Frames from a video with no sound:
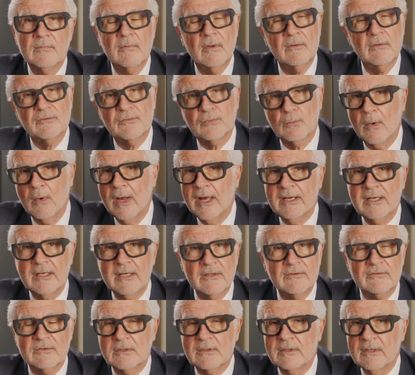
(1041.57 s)
sweating
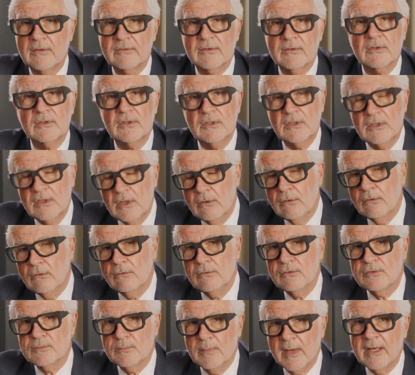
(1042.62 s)
is another
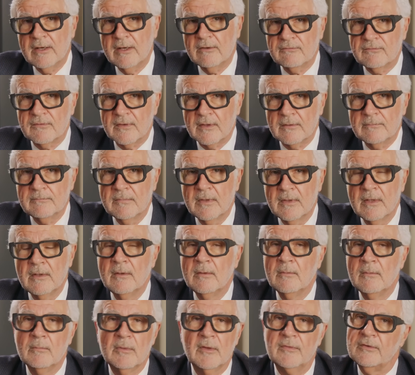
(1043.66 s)
huge benefit,
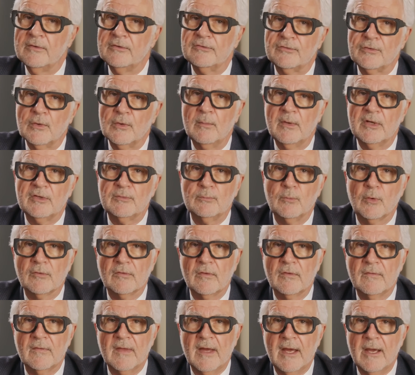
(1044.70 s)
but there's so much more
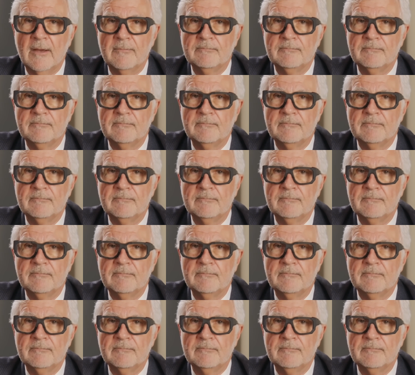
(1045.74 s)
than that.